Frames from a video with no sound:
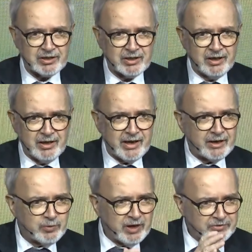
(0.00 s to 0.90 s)
And
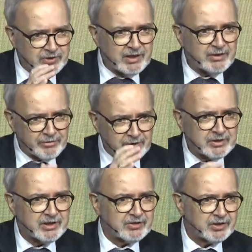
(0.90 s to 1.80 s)
we have seen 30
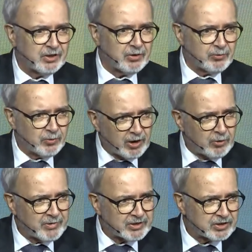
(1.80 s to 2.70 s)
years ago how much